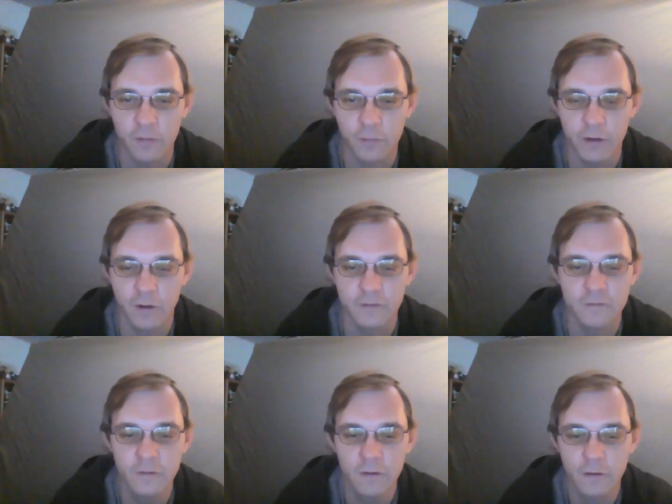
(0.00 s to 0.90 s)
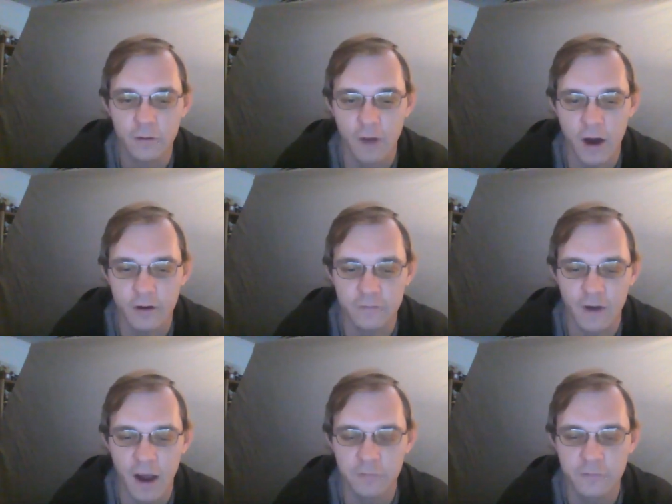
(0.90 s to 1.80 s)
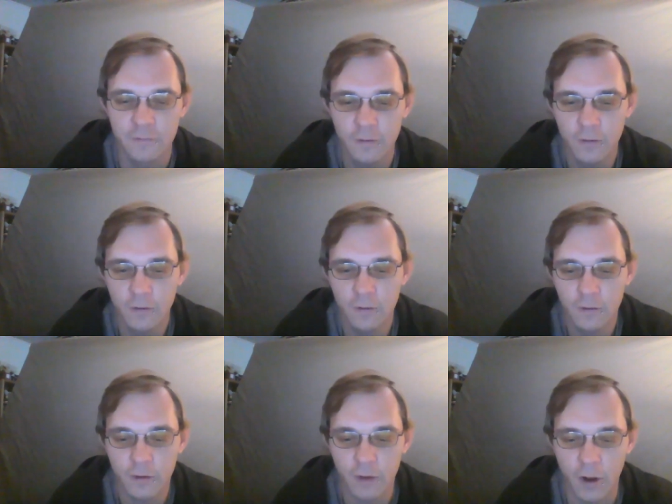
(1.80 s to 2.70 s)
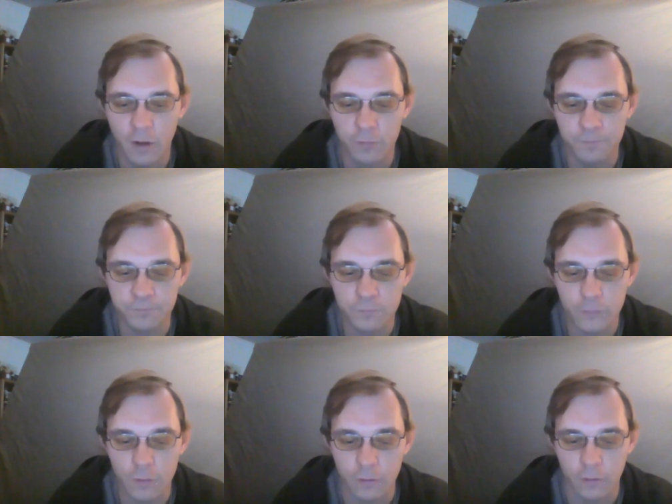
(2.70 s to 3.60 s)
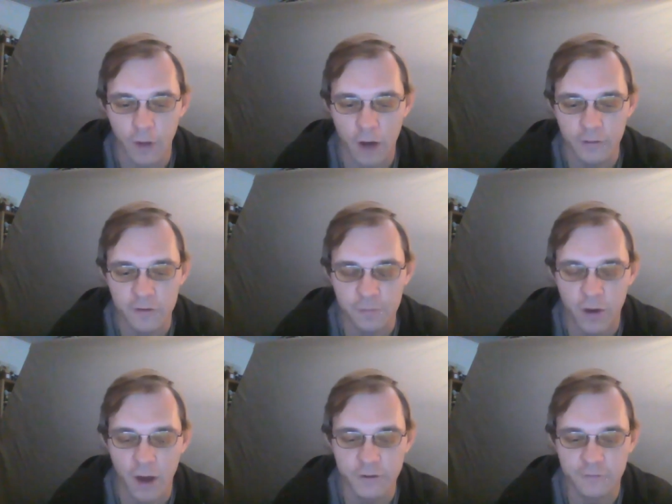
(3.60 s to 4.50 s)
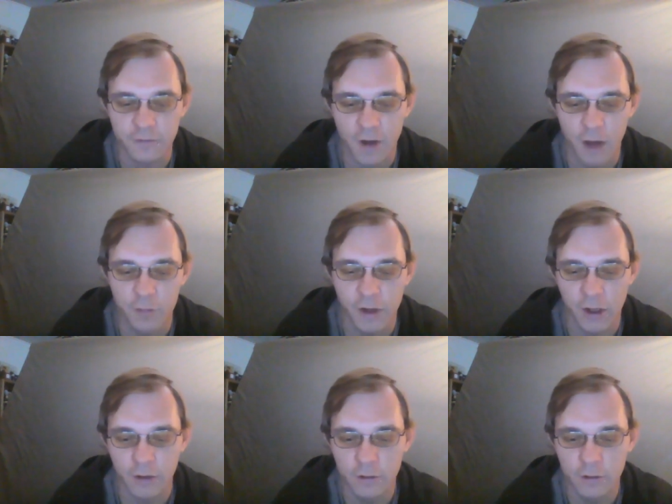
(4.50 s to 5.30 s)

because a lot of times a lot of these projects are now being